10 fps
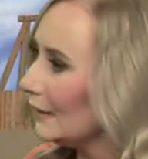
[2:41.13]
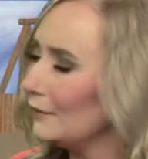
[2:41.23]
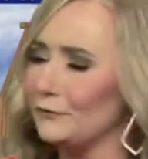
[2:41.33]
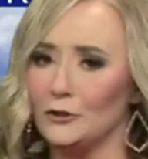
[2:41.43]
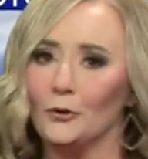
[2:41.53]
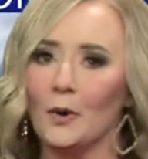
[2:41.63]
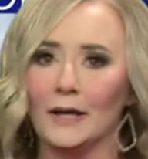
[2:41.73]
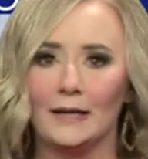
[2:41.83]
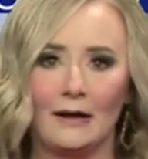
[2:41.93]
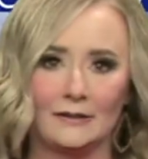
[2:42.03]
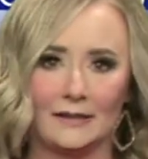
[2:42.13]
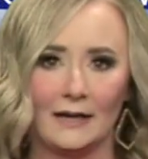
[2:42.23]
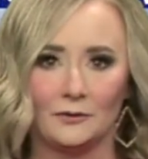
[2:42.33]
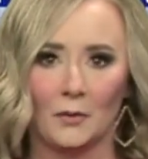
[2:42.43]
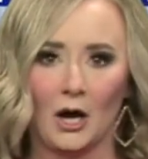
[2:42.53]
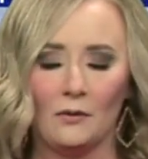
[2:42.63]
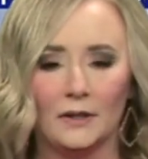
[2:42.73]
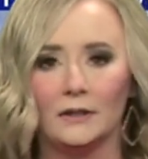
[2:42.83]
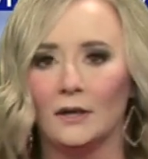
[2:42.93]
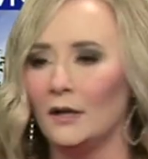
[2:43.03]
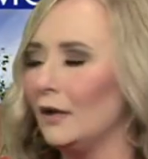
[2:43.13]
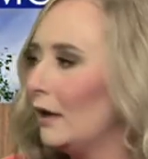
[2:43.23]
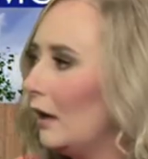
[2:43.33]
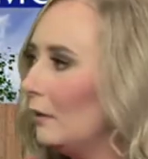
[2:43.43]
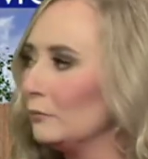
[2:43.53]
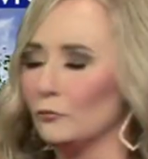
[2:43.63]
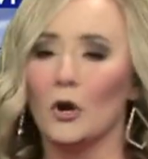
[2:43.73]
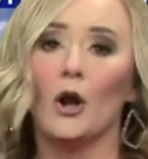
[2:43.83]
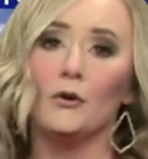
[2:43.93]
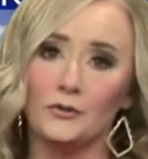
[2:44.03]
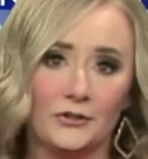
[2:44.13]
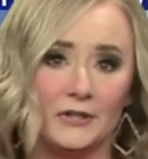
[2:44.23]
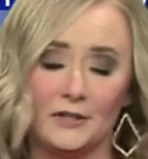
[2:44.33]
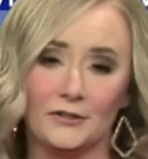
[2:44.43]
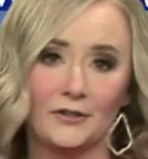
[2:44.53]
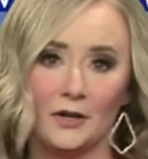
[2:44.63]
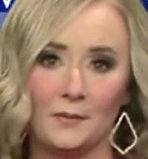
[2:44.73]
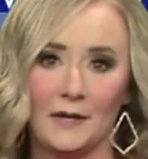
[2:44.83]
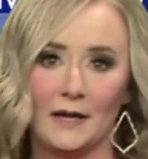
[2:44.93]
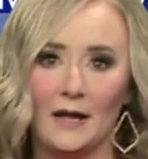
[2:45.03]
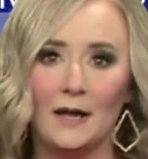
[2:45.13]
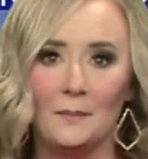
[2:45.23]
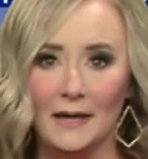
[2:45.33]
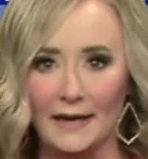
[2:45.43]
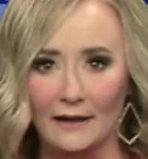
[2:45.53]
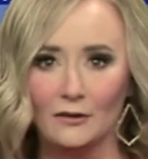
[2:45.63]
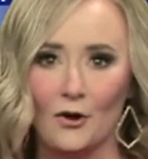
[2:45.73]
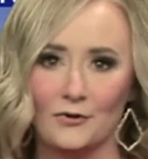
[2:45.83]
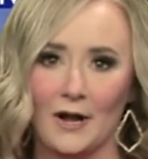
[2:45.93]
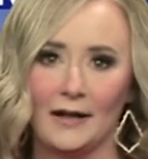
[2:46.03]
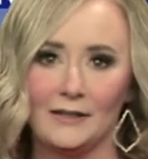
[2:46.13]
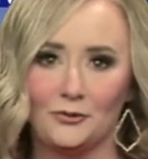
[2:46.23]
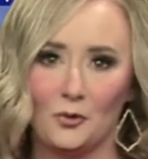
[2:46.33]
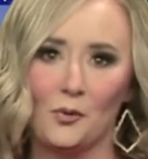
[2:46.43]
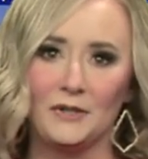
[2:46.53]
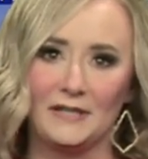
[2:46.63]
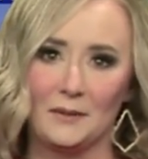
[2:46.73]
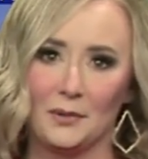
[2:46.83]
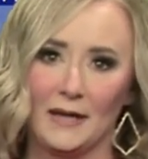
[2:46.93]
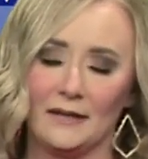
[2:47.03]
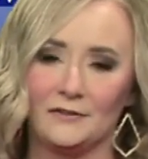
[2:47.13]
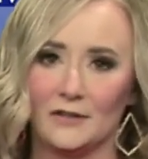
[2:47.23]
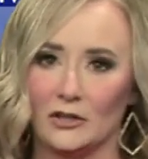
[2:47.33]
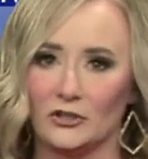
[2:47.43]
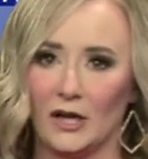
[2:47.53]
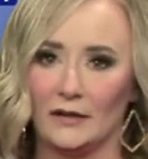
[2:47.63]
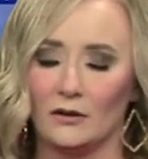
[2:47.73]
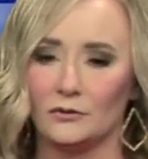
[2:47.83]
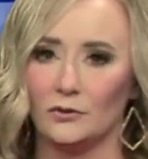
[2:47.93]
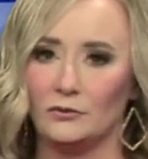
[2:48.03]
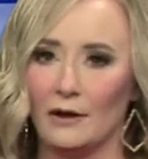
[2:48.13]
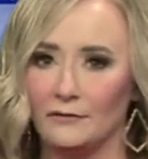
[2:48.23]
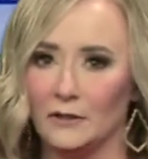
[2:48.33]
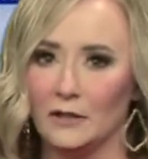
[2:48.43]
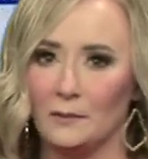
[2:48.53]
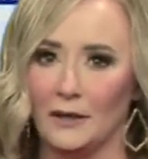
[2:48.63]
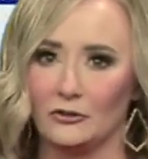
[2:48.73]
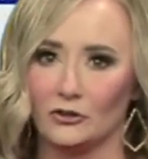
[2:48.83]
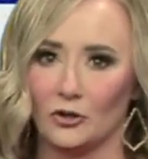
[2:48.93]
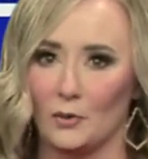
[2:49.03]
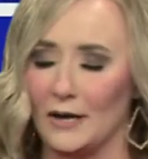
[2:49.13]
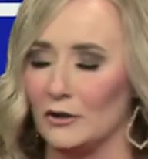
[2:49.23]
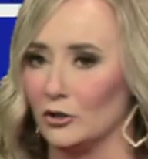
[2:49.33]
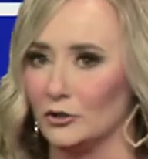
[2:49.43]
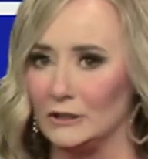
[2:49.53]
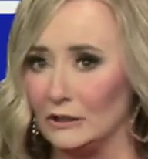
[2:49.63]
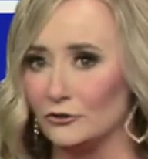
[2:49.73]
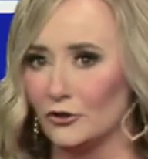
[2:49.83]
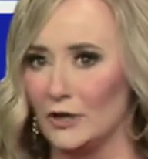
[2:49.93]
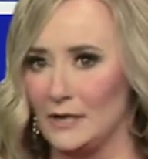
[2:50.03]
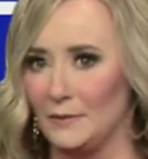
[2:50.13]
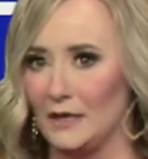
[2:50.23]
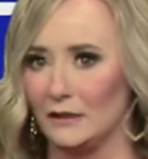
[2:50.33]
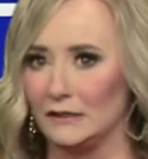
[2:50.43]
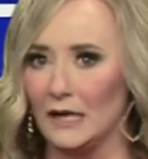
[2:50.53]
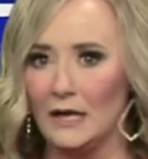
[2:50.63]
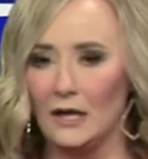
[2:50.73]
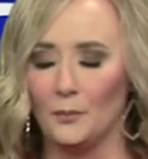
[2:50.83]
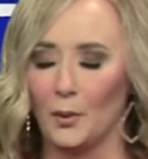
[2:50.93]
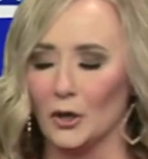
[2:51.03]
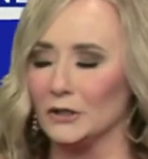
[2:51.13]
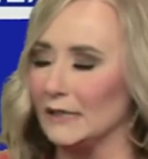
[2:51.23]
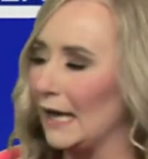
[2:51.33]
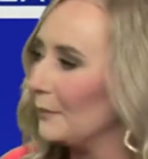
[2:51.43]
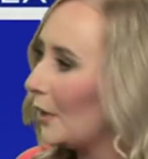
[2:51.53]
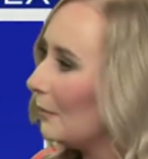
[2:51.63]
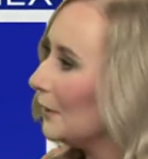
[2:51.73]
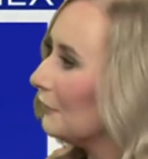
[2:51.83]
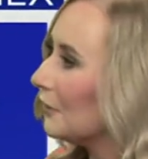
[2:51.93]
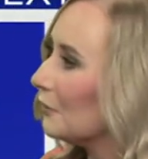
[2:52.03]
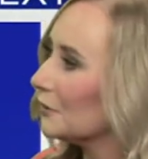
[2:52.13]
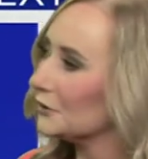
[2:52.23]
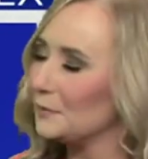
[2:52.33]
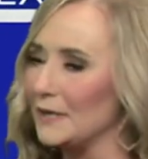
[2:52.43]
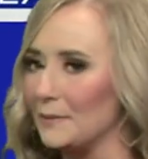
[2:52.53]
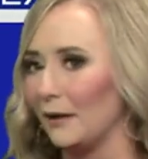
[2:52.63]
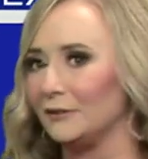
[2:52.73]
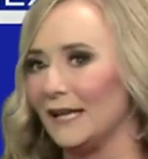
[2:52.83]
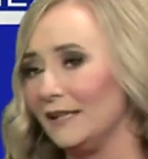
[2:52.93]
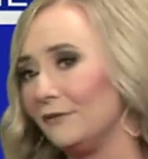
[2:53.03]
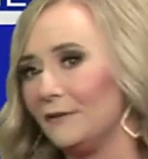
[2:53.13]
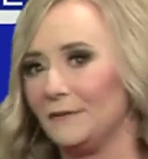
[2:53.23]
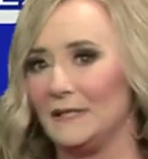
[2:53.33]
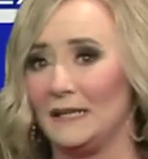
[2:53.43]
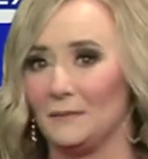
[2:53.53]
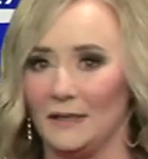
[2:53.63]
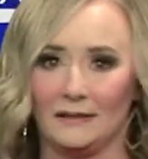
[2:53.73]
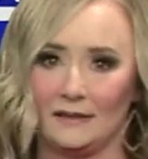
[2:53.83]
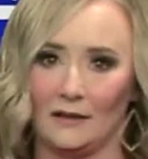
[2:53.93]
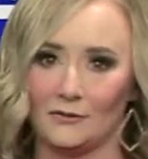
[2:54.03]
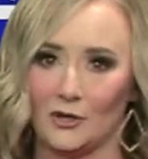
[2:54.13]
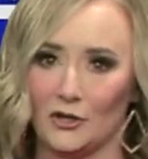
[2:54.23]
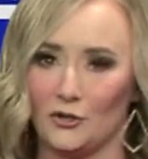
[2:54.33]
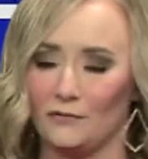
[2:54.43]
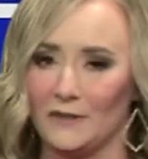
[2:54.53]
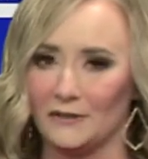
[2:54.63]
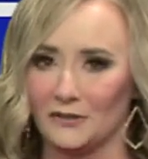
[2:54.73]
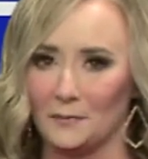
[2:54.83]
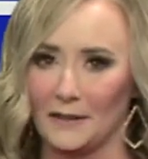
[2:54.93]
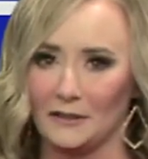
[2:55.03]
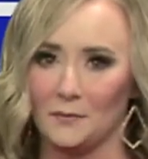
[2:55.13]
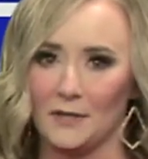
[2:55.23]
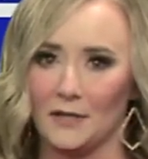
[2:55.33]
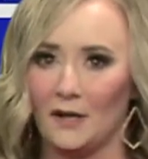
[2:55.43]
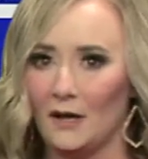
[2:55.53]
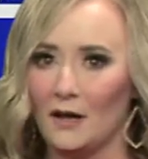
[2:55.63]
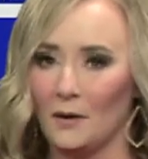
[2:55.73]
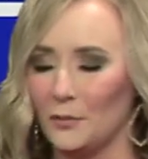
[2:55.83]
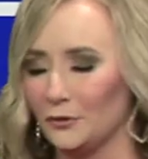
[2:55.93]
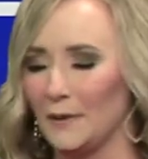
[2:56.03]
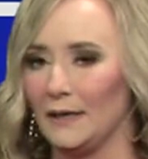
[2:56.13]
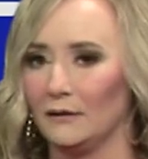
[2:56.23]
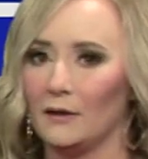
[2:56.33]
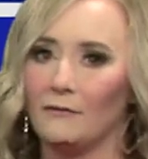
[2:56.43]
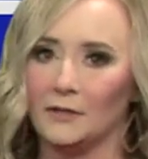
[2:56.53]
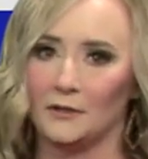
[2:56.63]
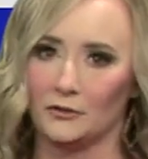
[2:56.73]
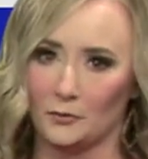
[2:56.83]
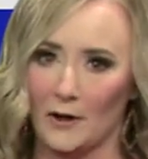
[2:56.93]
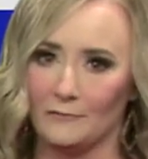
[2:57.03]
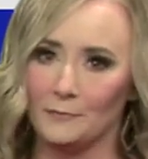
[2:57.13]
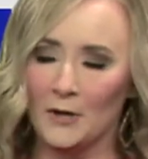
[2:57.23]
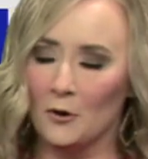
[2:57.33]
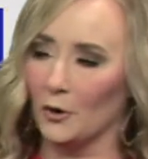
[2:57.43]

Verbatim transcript: If you do want to get outside tomorrow and um, roast, it is going to be mid and low 90s. We'll be seeing plenty of sunshine though, so definitely make sure to wear your sunscreen because burn time probably only going to be about 10 to 15 minutes out there. UV is expected to be uh, between an 11 and a 12.